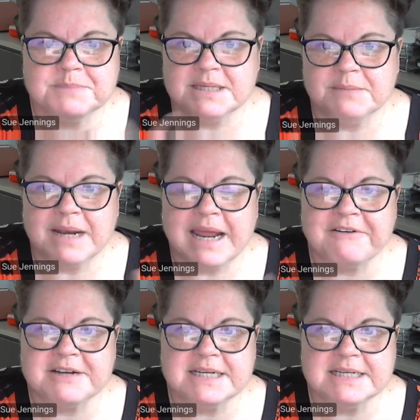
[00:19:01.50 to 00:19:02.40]

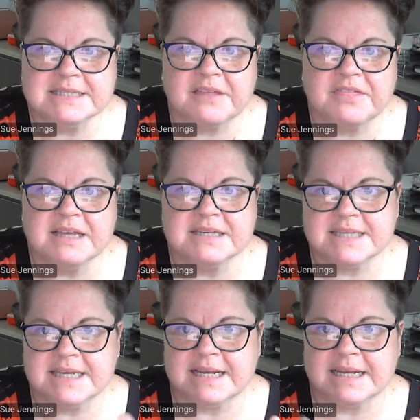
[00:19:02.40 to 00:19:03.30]
similarities. I think
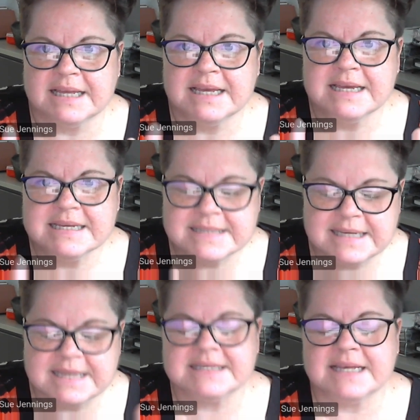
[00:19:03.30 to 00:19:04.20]

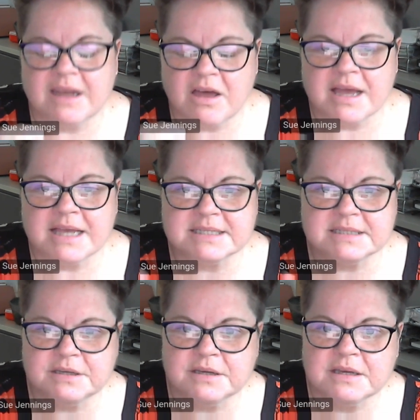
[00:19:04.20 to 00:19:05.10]

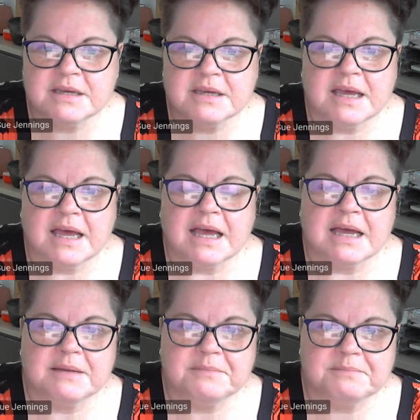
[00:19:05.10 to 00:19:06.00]
CSLIs
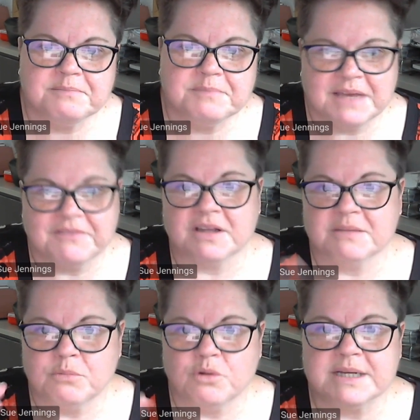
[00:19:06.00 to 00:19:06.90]
give a
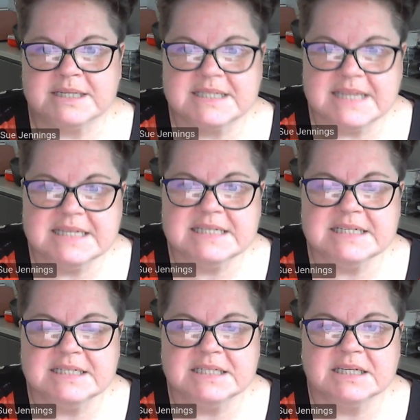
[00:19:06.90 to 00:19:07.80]
more extended